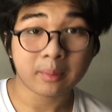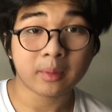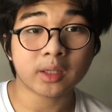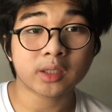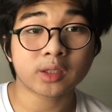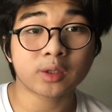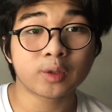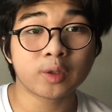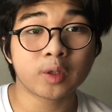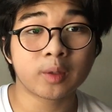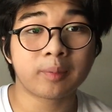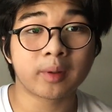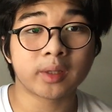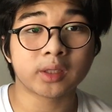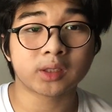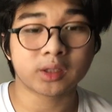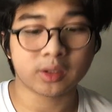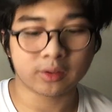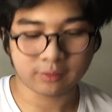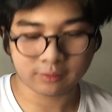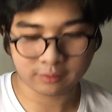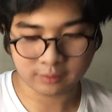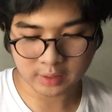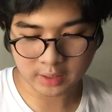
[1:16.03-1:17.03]
gonna show you a bunch
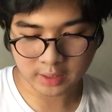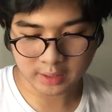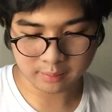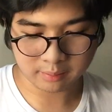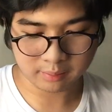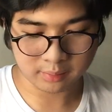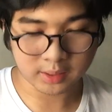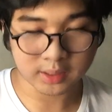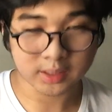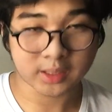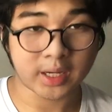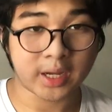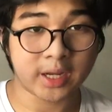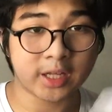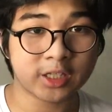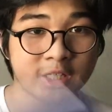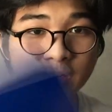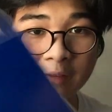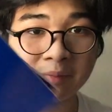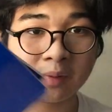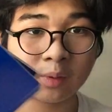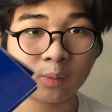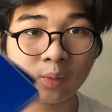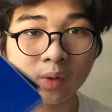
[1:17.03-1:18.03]
of designs
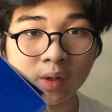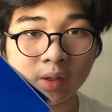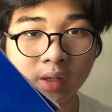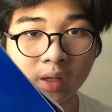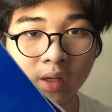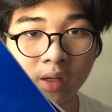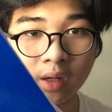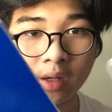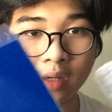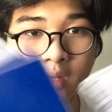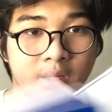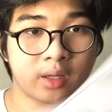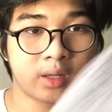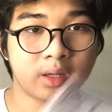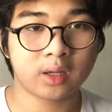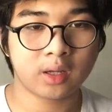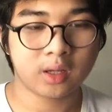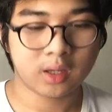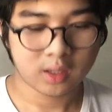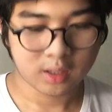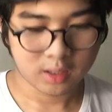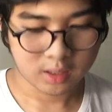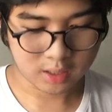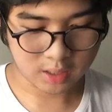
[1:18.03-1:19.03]
I've been working on
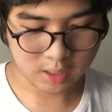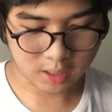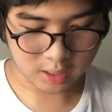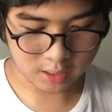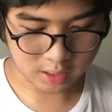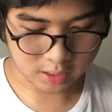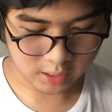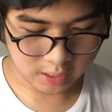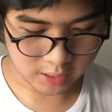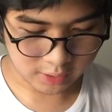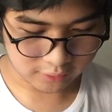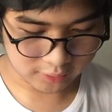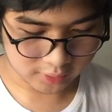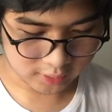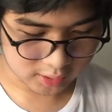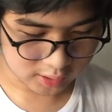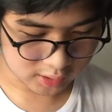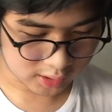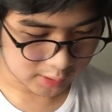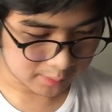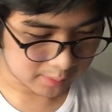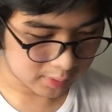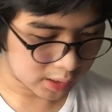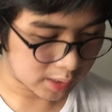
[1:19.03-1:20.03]
ever
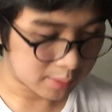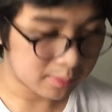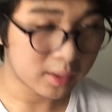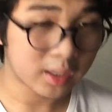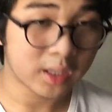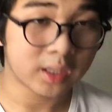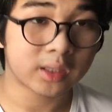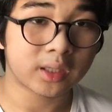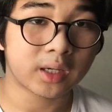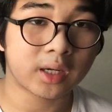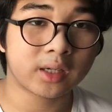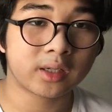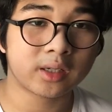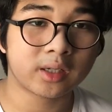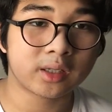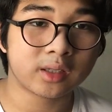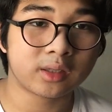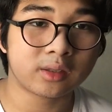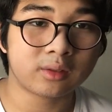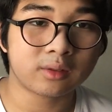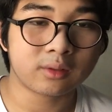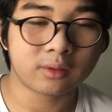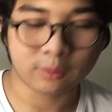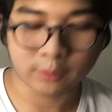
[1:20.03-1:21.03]
since I became a guitar nerd,
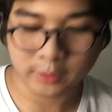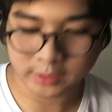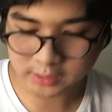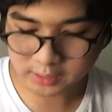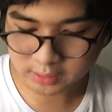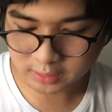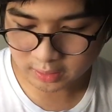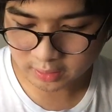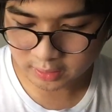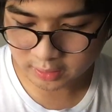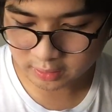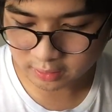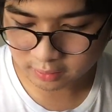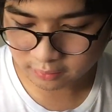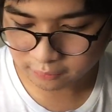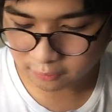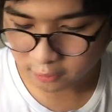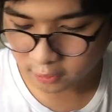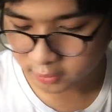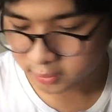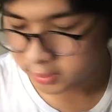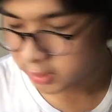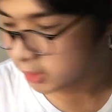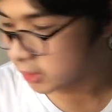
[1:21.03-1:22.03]
which started
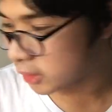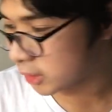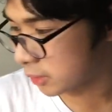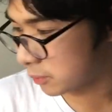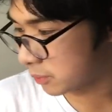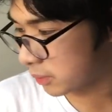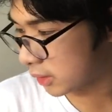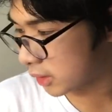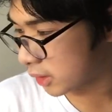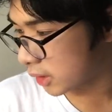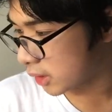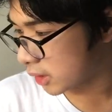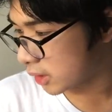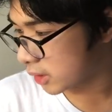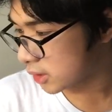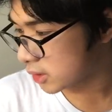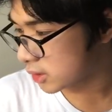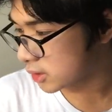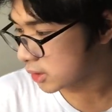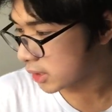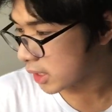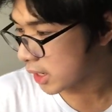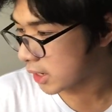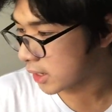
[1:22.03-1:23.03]
unfortunately
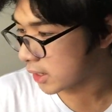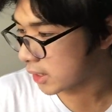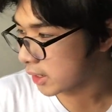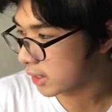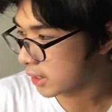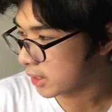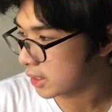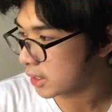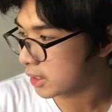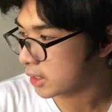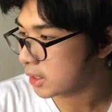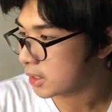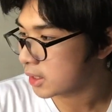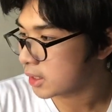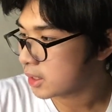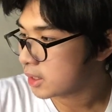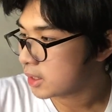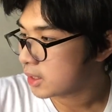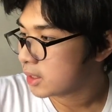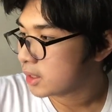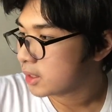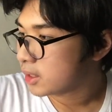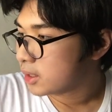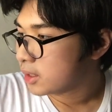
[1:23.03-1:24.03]
because I
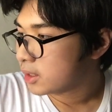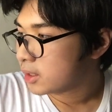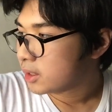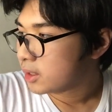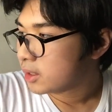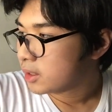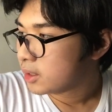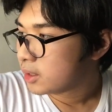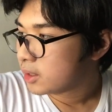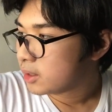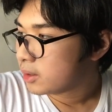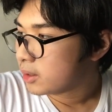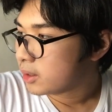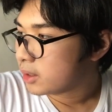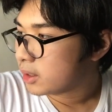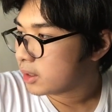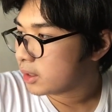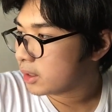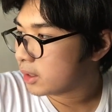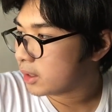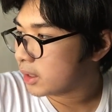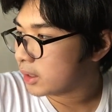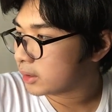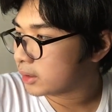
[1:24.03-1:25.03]

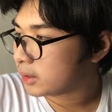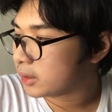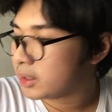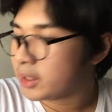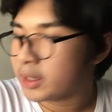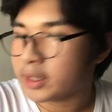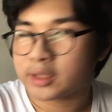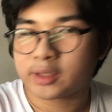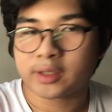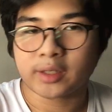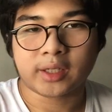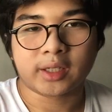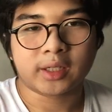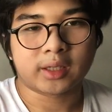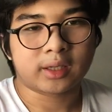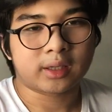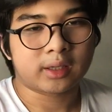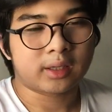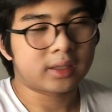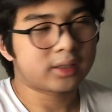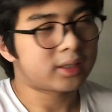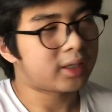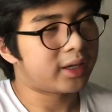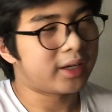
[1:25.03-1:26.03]
got an
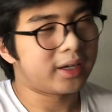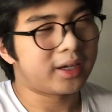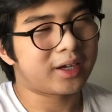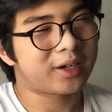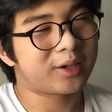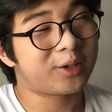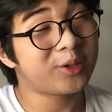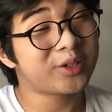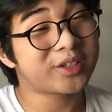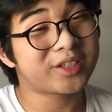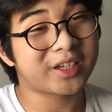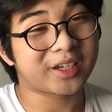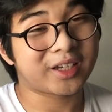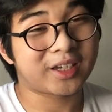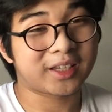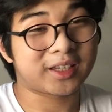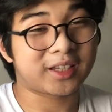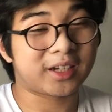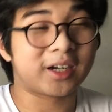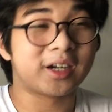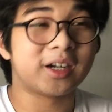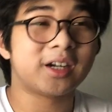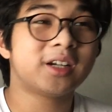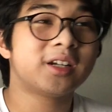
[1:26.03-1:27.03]
acoustic
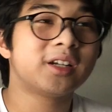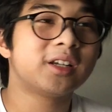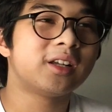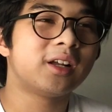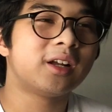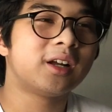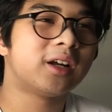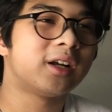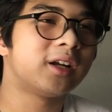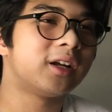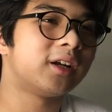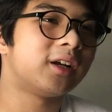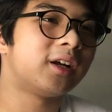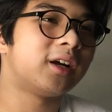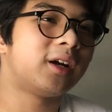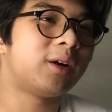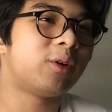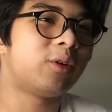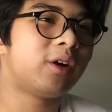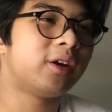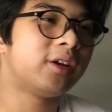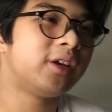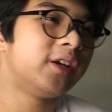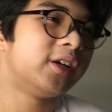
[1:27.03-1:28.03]
guitar
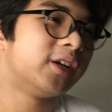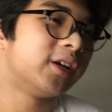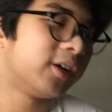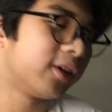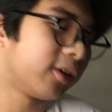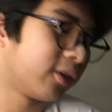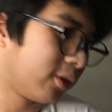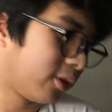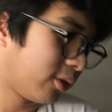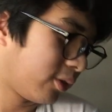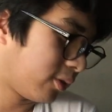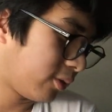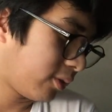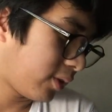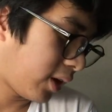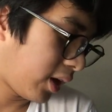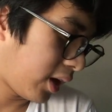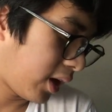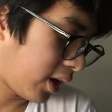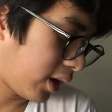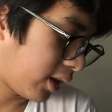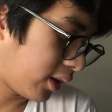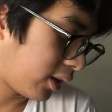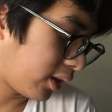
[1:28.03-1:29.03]
a year ago,
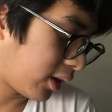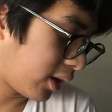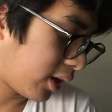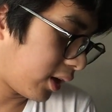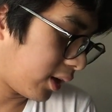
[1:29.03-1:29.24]
and